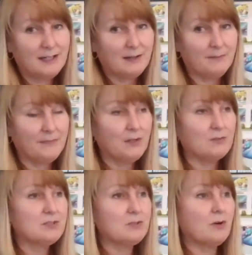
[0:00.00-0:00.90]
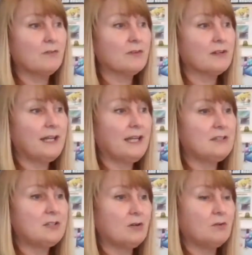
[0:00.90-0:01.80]
Um, don't do over
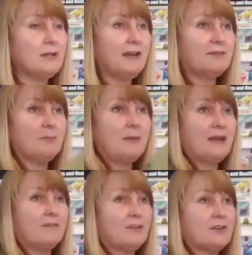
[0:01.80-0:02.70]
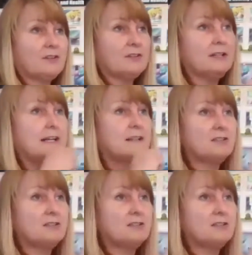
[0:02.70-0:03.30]
and don't have the bag vertical.